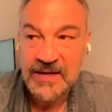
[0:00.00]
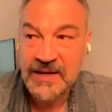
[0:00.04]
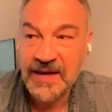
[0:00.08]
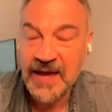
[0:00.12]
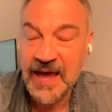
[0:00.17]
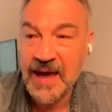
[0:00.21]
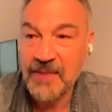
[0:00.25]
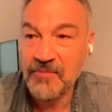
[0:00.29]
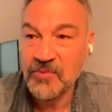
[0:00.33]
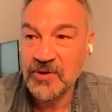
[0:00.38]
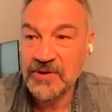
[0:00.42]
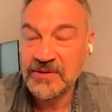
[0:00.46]

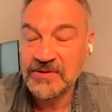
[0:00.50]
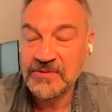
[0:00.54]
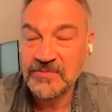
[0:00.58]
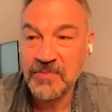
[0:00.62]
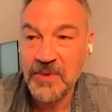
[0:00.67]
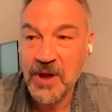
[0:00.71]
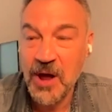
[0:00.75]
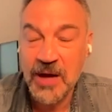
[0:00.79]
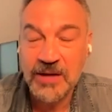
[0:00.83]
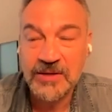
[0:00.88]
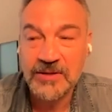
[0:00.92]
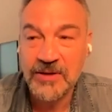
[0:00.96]
Cameron
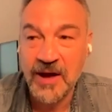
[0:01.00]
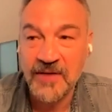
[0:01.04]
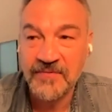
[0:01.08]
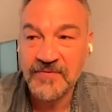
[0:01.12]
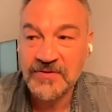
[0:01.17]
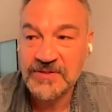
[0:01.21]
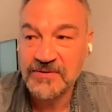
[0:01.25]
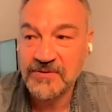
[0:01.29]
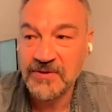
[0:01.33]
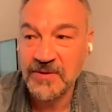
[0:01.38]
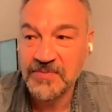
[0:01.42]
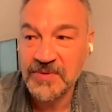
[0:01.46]
knocked off
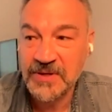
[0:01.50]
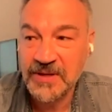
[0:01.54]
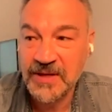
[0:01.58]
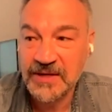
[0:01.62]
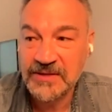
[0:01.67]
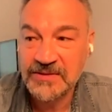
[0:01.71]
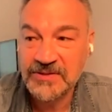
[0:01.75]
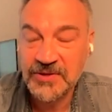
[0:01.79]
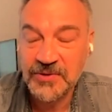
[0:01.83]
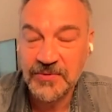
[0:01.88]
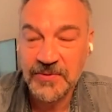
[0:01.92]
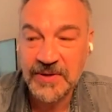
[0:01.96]
a script in
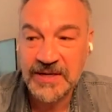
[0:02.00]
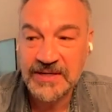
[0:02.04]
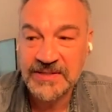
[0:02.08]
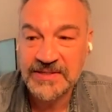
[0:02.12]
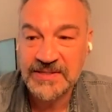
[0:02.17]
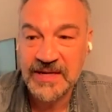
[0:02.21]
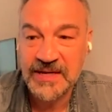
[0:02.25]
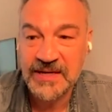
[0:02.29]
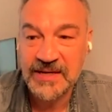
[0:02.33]
like 2 weeks.